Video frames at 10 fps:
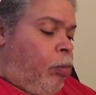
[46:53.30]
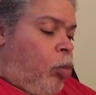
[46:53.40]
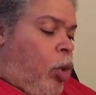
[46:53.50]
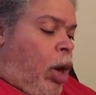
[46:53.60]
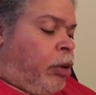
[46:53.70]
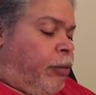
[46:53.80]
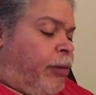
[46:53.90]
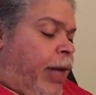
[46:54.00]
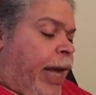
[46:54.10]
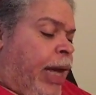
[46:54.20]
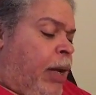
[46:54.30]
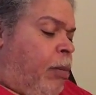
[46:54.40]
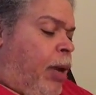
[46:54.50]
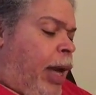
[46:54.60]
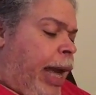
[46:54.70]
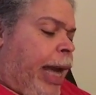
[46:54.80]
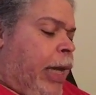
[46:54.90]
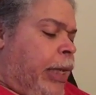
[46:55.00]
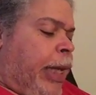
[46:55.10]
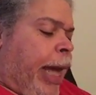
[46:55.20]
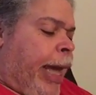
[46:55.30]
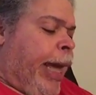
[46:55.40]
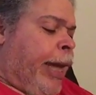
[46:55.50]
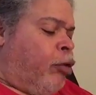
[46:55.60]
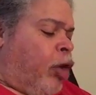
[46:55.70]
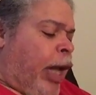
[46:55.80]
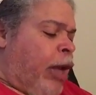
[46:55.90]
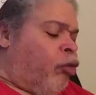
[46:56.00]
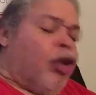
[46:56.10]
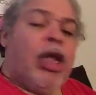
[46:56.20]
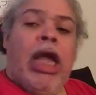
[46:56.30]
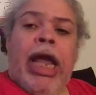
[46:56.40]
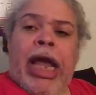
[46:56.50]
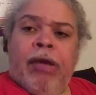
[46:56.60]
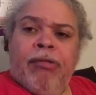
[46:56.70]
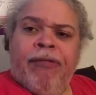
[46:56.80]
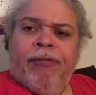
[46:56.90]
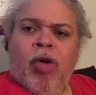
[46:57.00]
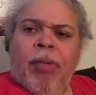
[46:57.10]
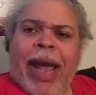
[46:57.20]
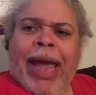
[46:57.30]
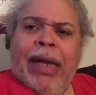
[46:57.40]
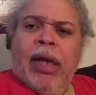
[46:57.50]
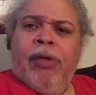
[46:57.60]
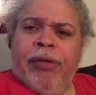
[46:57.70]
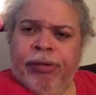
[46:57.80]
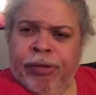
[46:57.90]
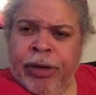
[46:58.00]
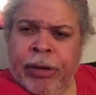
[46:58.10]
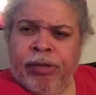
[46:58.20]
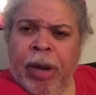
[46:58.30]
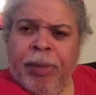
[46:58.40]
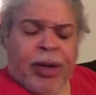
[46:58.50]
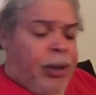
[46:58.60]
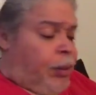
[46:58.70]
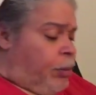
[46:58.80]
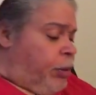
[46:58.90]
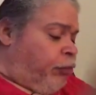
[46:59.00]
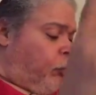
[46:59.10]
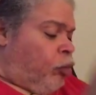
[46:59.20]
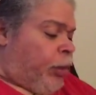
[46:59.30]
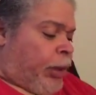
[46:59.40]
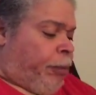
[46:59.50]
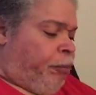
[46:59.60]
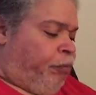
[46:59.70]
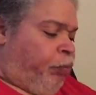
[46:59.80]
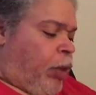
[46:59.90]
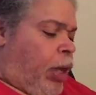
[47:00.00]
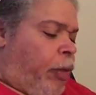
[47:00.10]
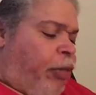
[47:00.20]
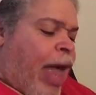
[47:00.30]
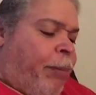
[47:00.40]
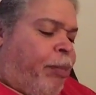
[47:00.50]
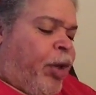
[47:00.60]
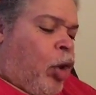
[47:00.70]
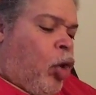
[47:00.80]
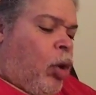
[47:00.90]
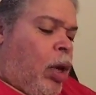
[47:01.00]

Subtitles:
under the name ADA Education and Reform Act. This is in jeopardy. Listen to me. That bill